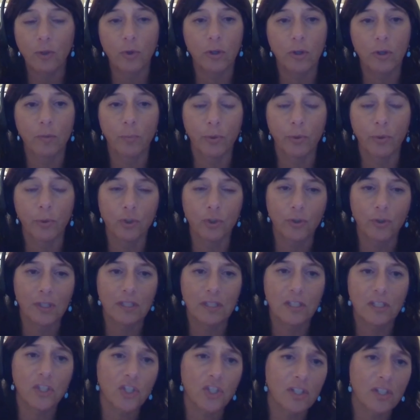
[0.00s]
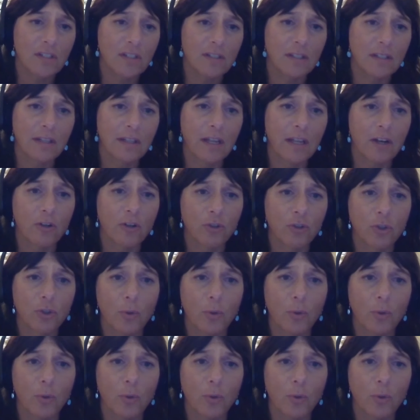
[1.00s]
can put transitions in there so